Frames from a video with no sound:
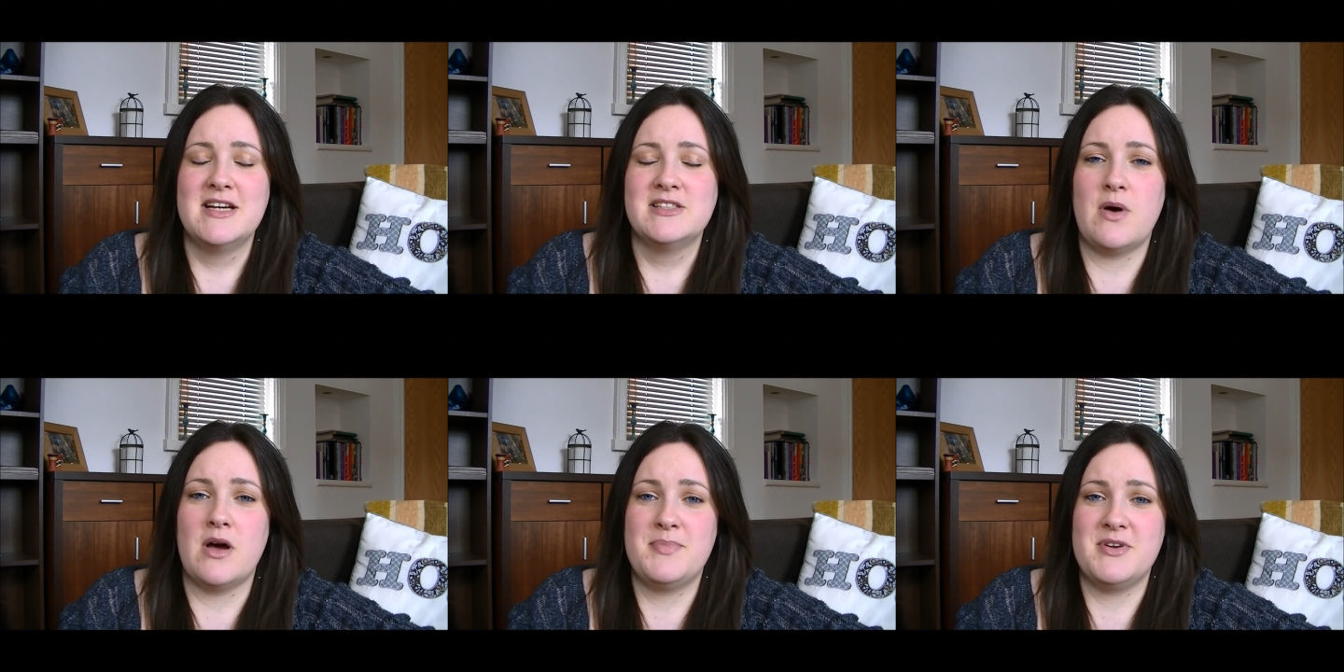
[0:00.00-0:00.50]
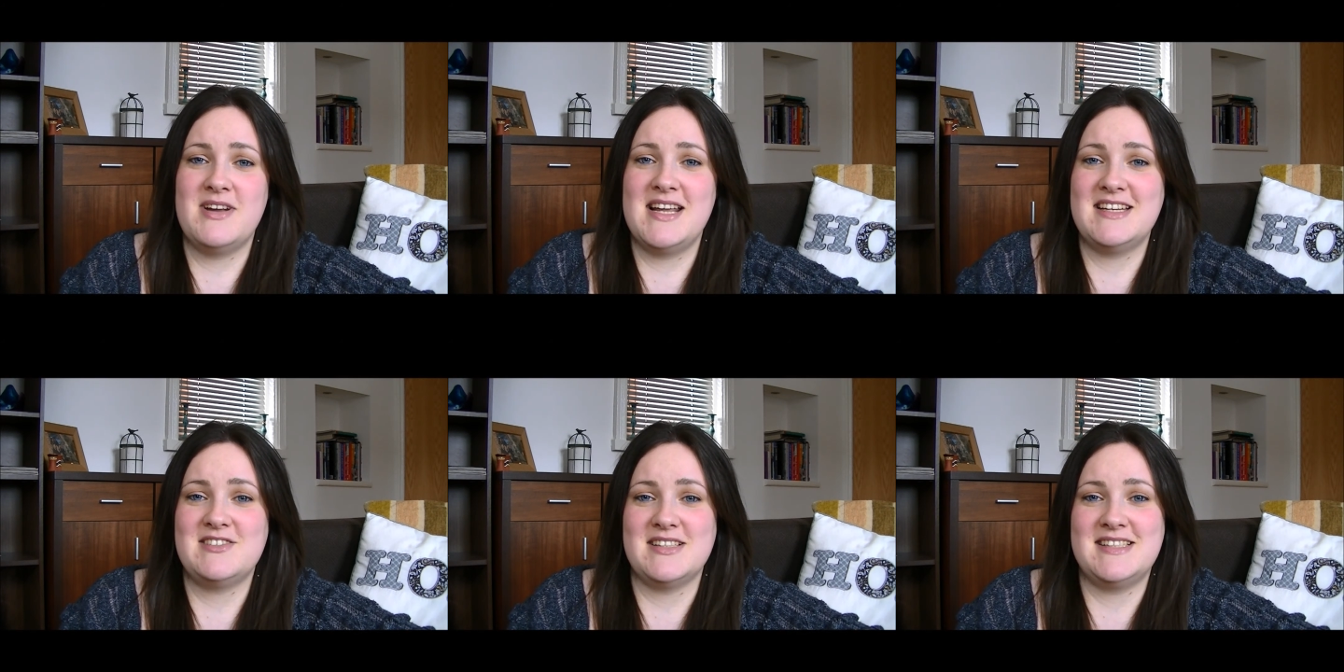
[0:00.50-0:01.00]
So I'd be
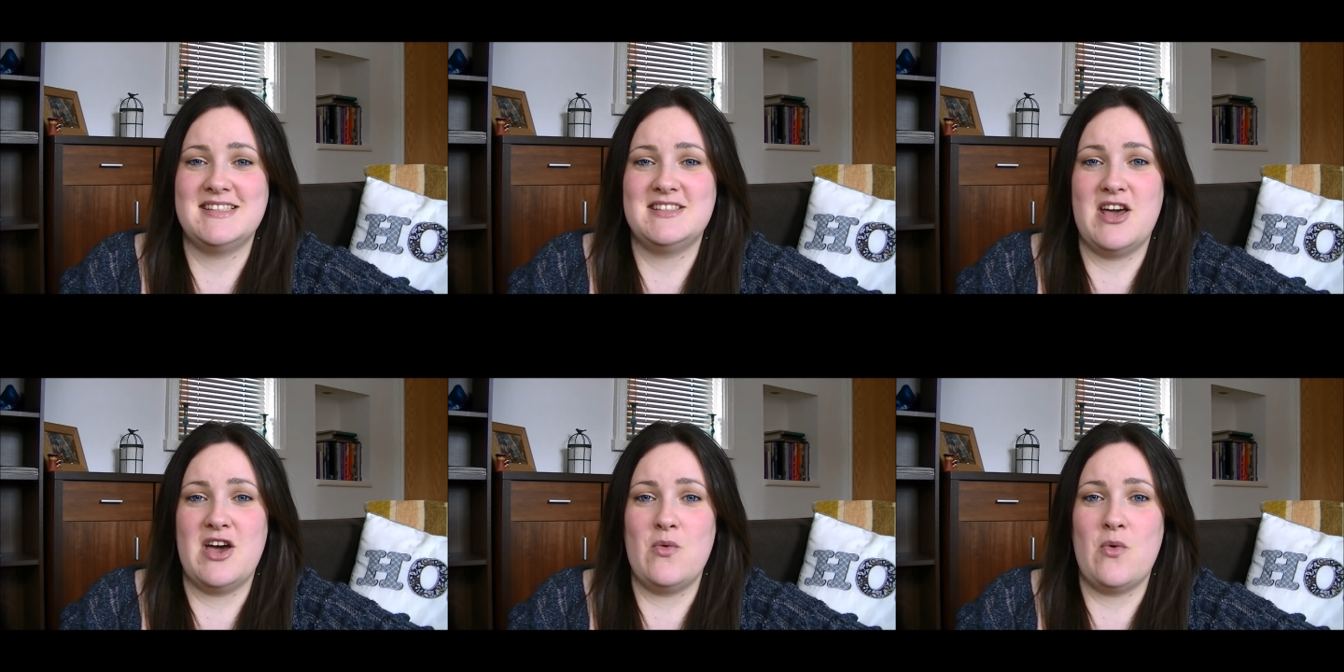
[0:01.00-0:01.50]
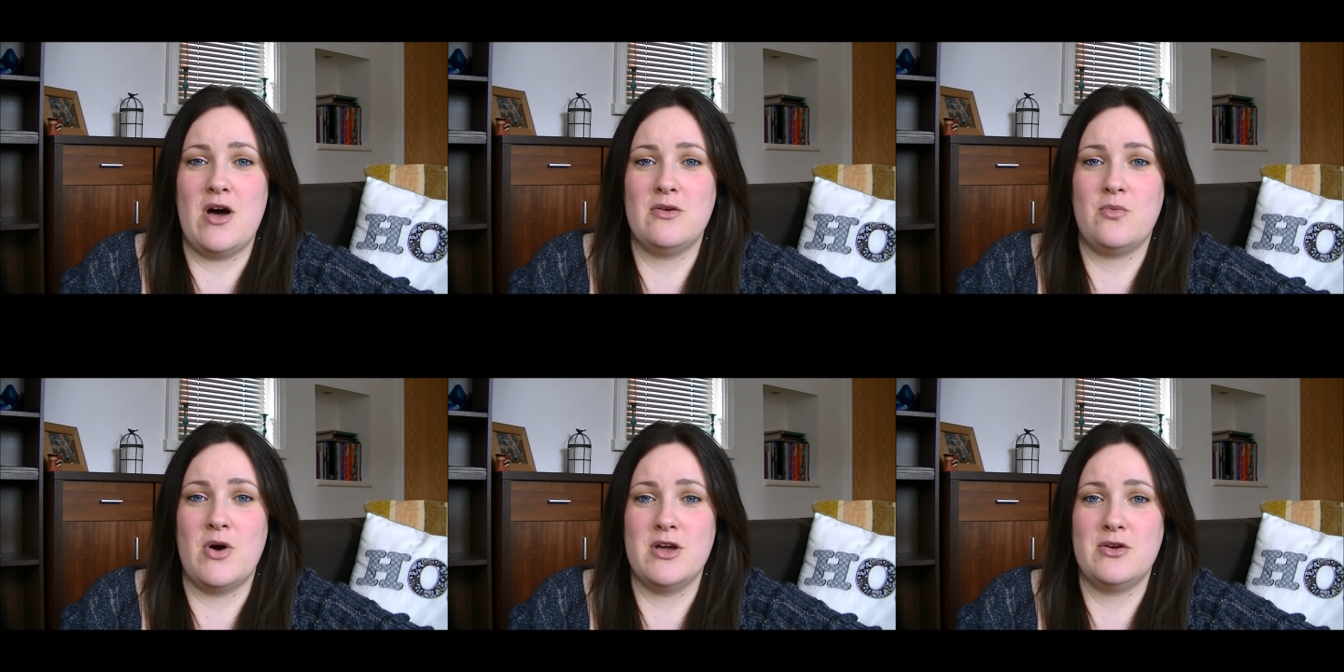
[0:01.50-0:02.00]
really interested to know
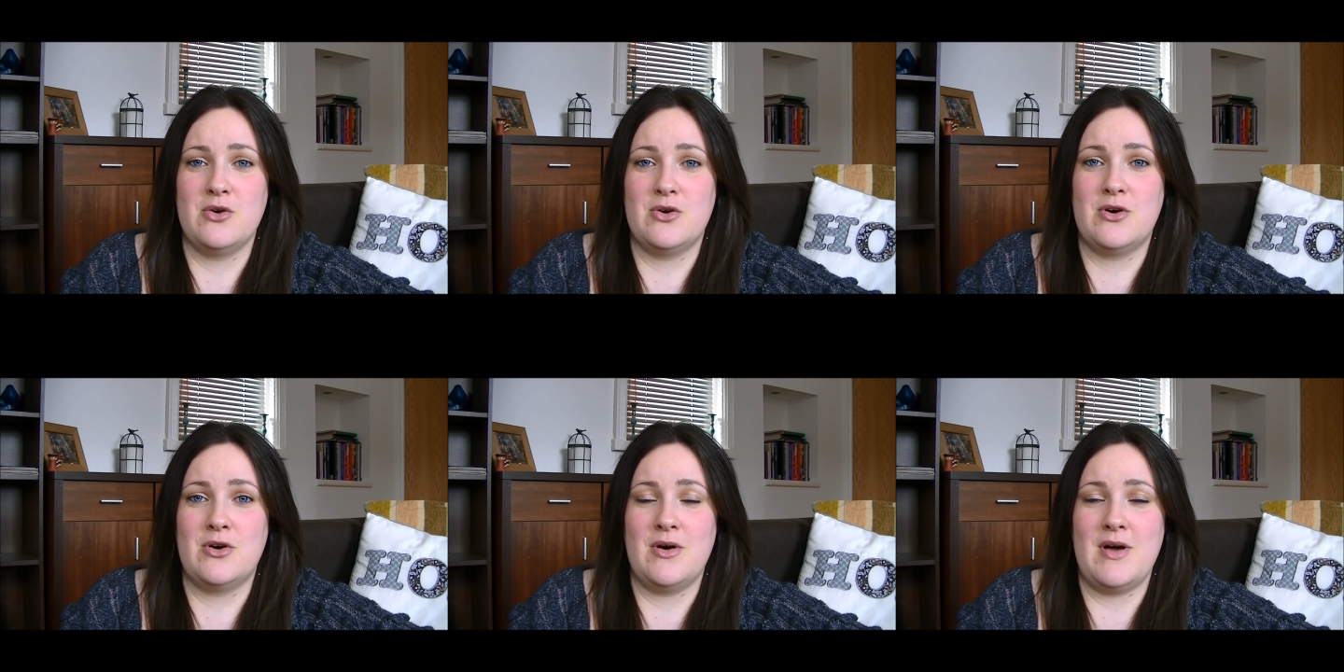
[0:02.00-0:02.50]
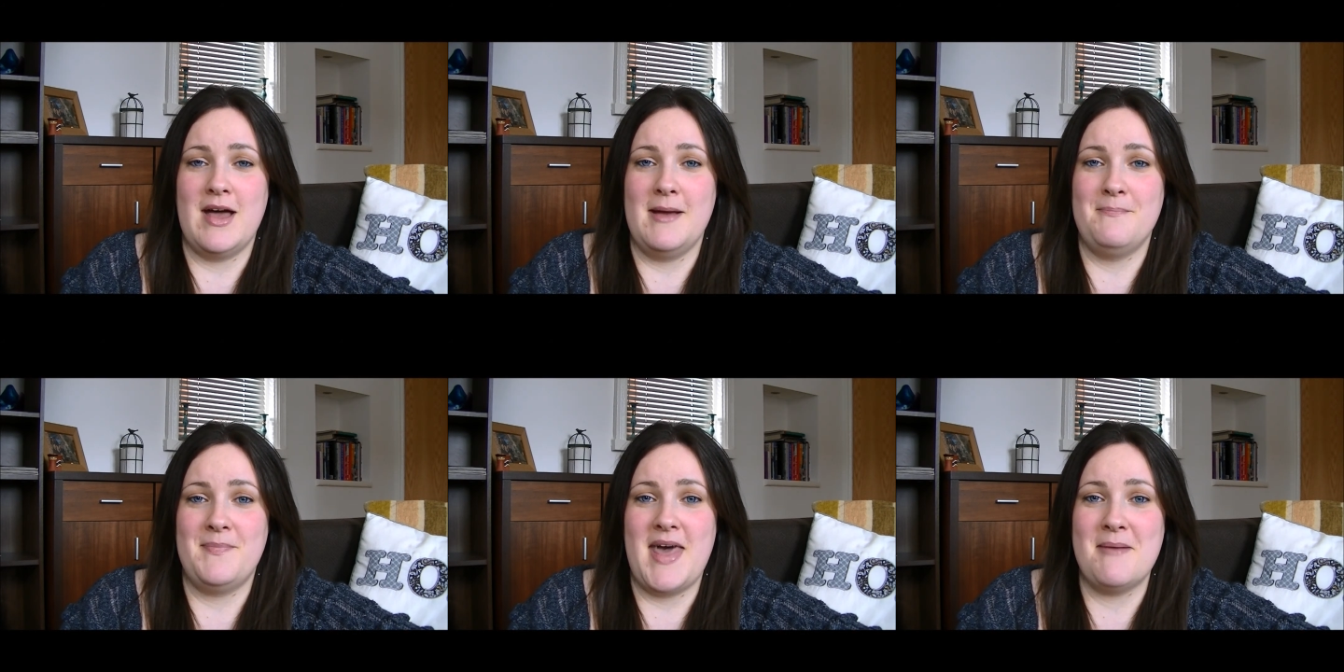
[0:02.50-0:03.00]
what your
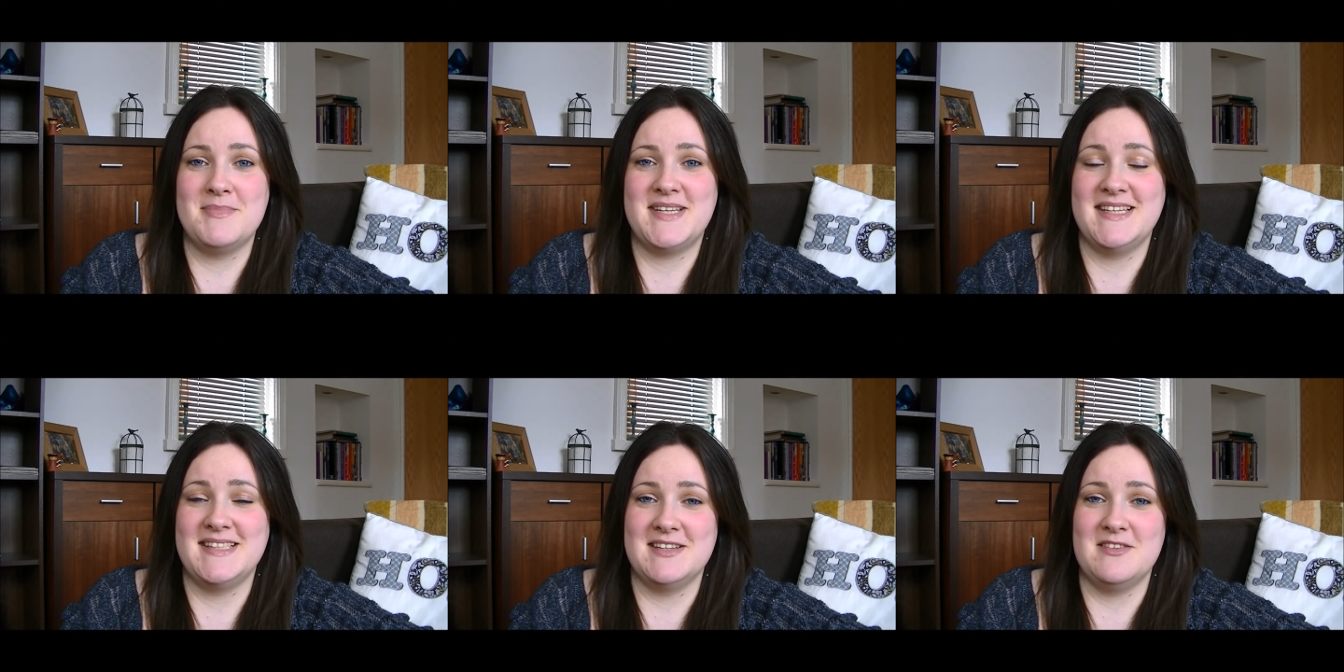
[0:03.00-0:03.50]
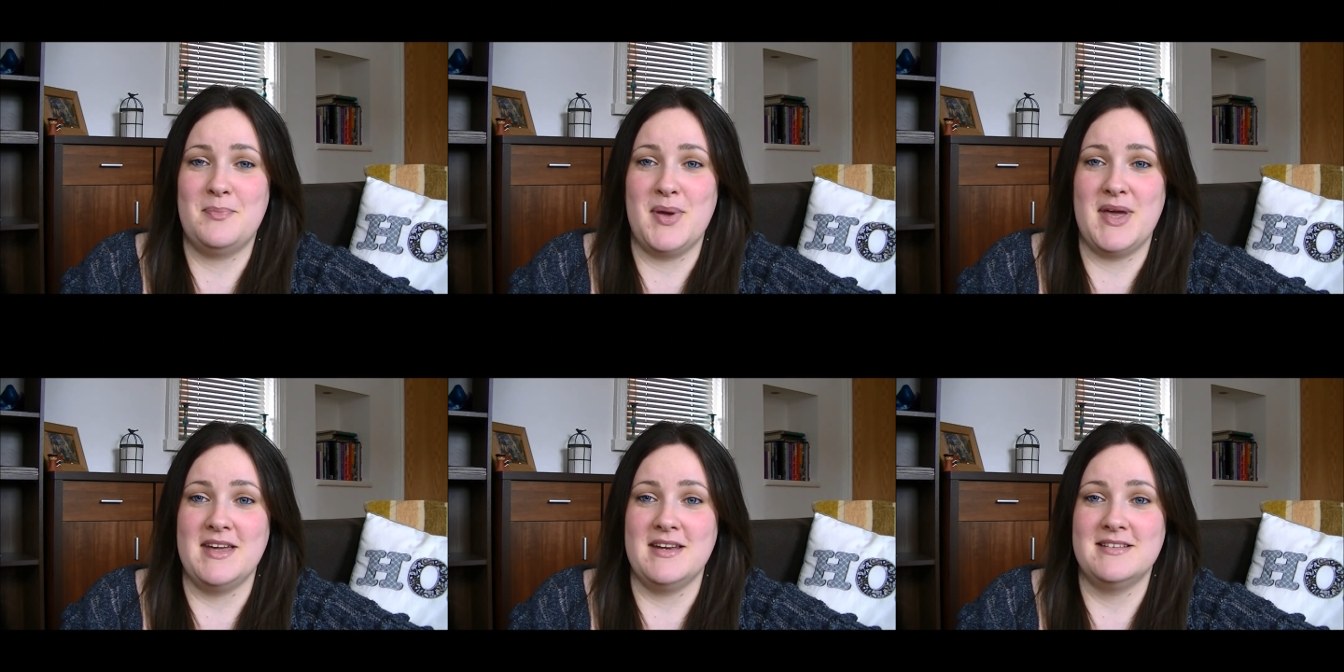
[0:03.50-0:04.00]
Empties have
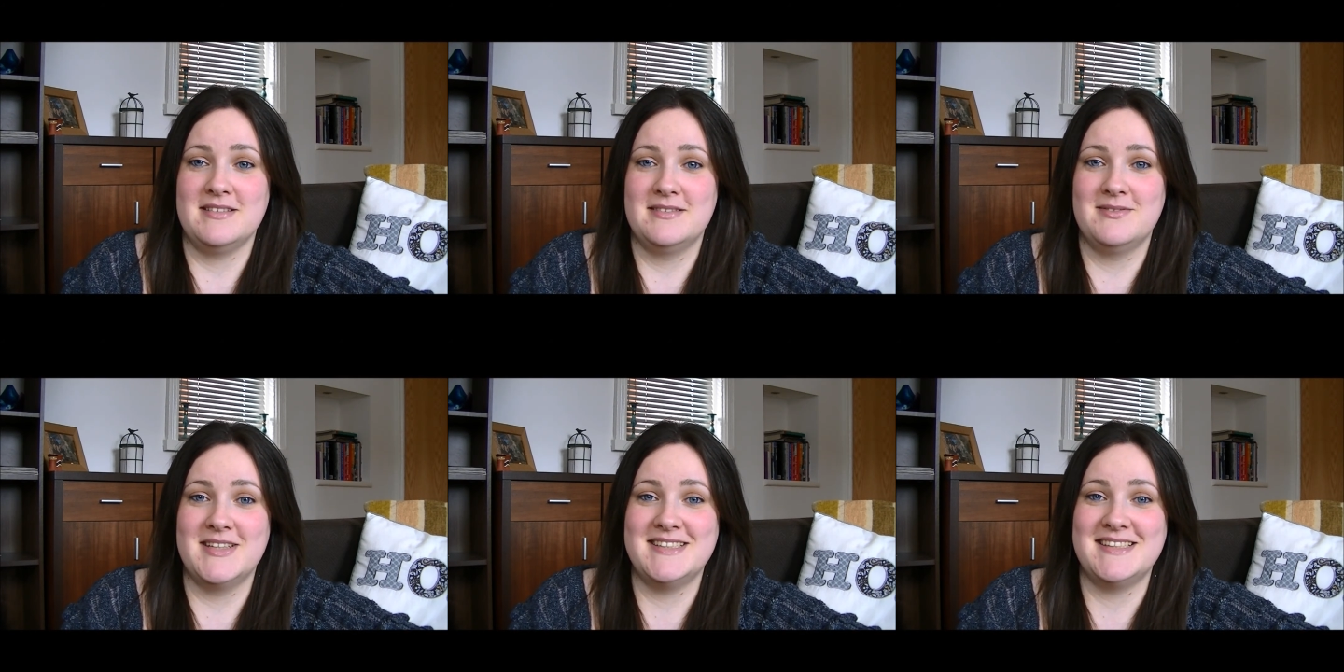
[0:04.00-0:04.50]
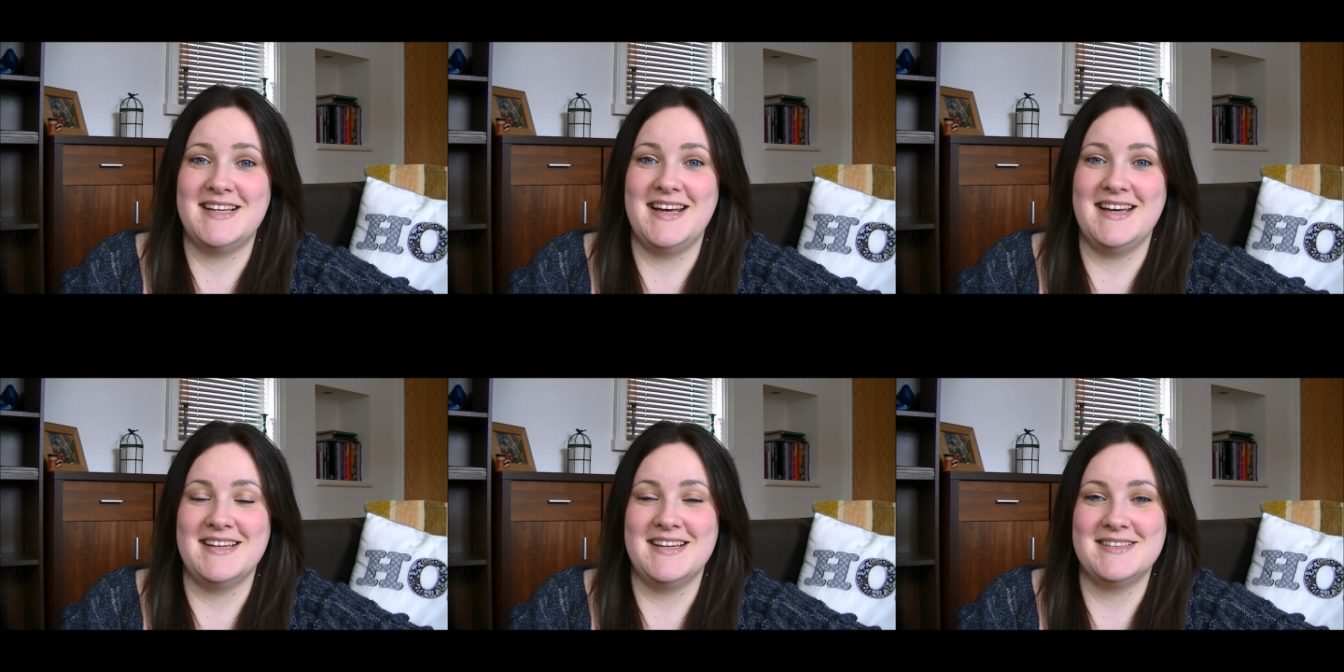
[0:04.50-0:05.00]
been
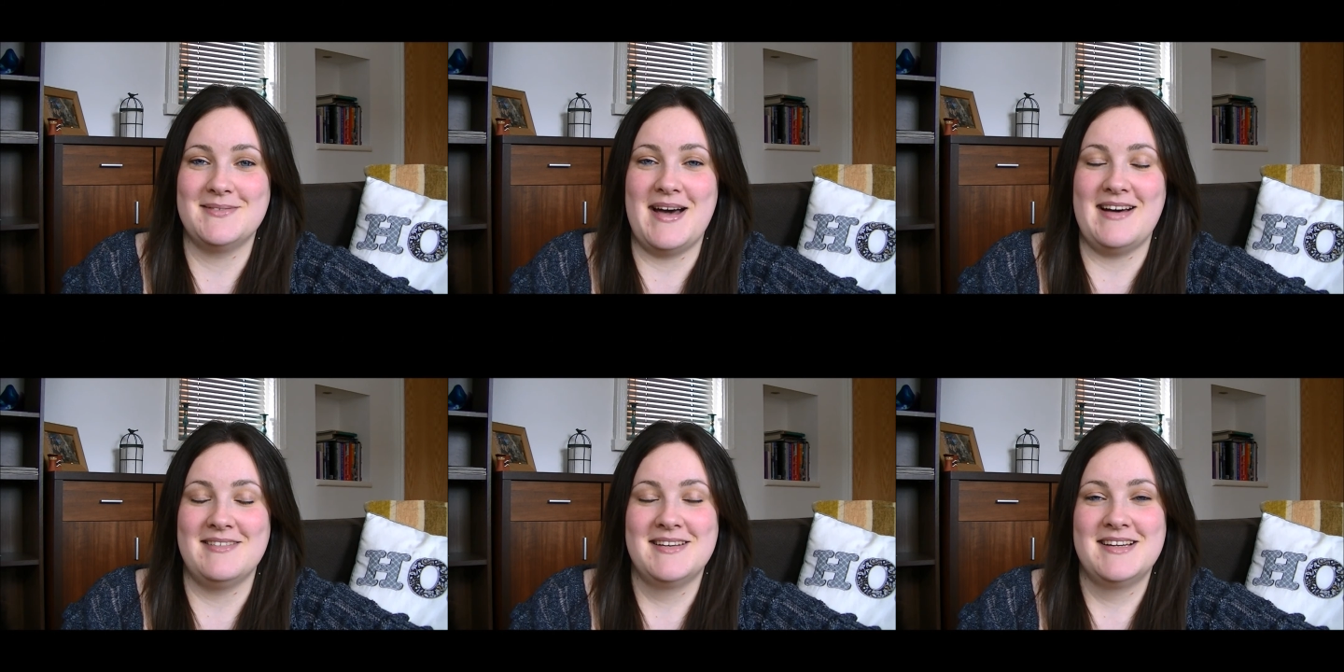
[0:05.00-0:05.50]
recently as well.